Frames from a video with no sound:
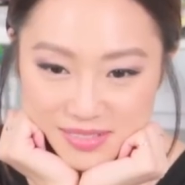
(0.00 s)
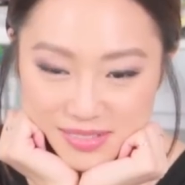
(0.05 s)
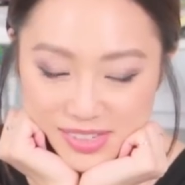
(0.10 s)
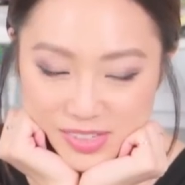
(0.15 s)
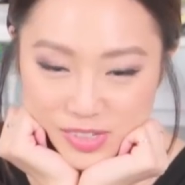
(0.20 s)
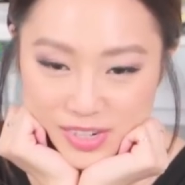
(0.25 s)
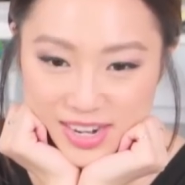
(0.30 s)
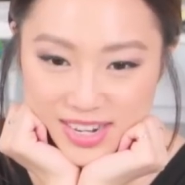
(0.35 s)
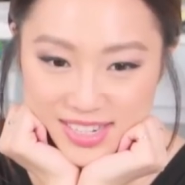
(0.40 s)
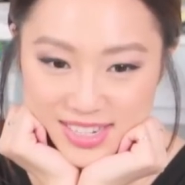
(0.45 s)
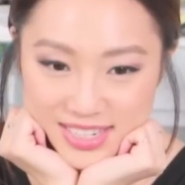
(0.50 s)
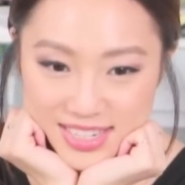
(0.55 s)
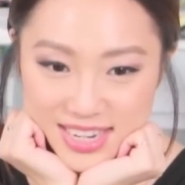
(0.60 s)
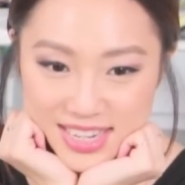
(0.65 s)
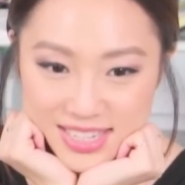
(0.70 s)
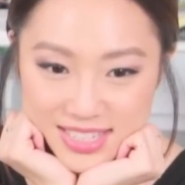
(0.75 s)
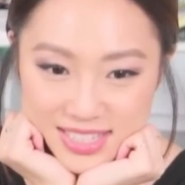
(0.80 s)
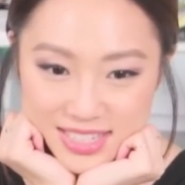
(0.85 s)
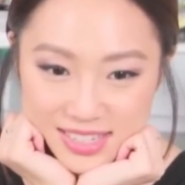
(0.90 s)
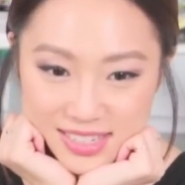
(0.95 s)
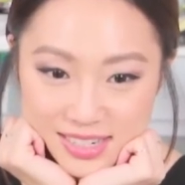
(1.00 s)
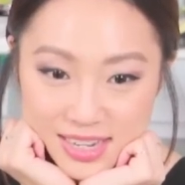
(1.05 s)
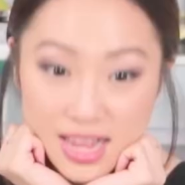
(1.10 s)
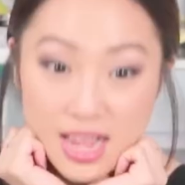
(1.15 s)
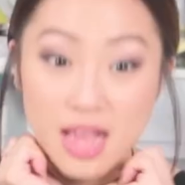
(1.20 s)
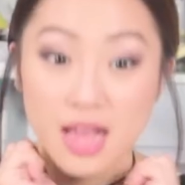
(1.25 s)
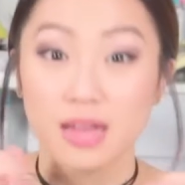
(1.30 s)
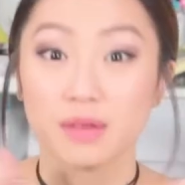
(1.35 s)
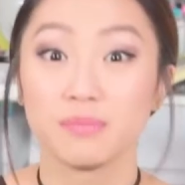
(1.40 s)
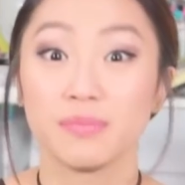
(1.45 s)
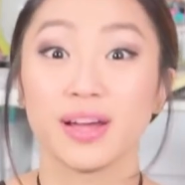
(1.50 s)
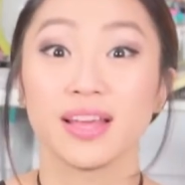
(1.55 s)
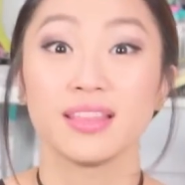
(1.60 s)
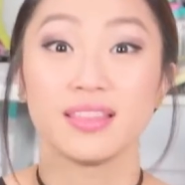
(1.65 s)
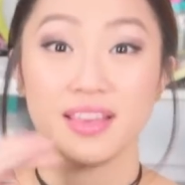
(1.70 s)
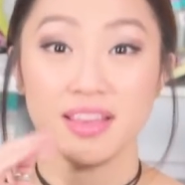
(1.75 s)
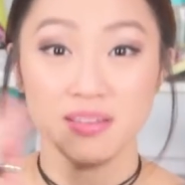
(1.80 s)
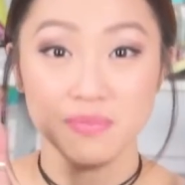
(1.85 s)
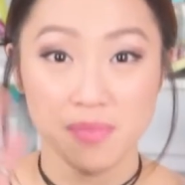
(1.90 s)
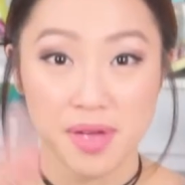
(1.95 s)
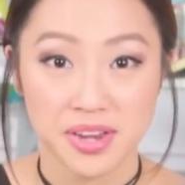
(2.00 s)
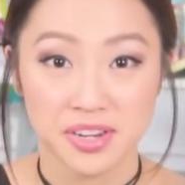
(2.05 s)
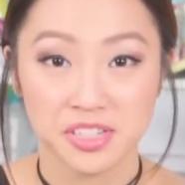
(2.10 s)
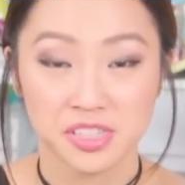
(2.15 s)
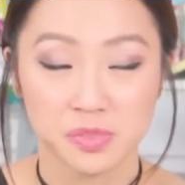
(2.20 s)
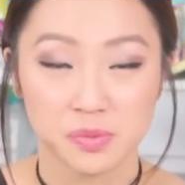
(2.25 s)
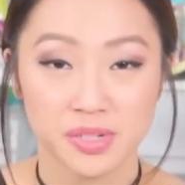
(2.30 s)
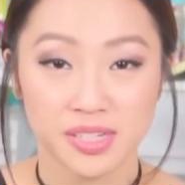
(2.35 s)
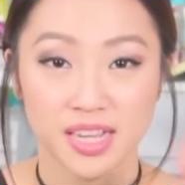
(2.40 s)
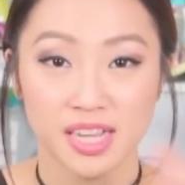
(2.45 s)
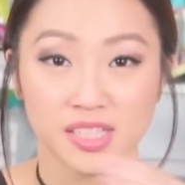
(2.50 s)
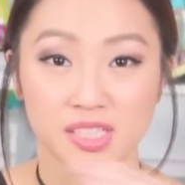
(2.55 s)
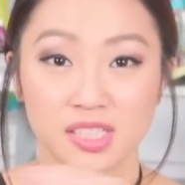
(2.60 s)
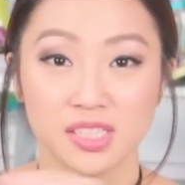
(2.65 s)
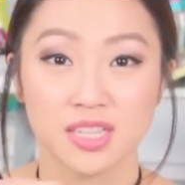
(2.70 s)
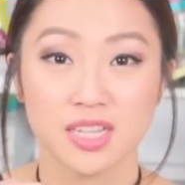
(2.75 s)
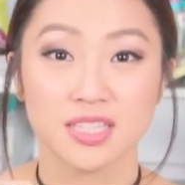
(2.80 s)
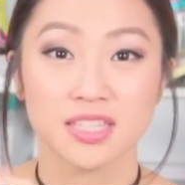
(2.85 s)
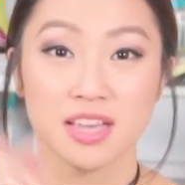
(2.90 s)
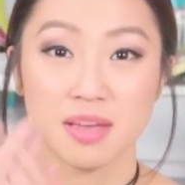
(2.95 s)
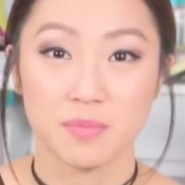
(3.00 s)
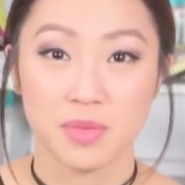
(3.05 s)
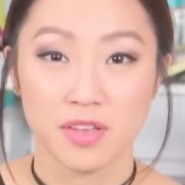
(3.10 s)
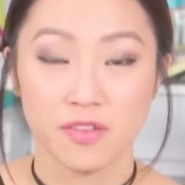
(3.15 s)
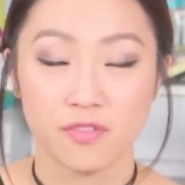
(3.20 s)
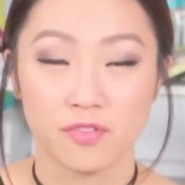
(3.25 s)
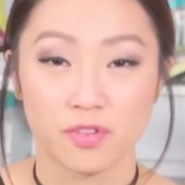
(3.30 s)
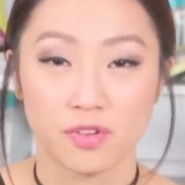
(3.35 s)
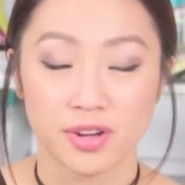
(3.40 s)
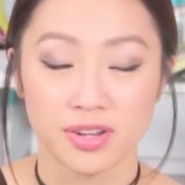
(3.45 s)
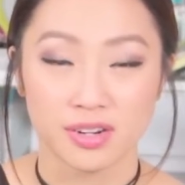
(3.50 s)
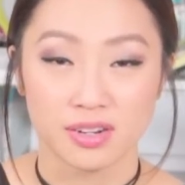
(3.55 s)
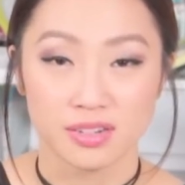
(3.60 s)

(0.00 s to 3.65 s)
with Tried and Tested. My then management actually just sent me for an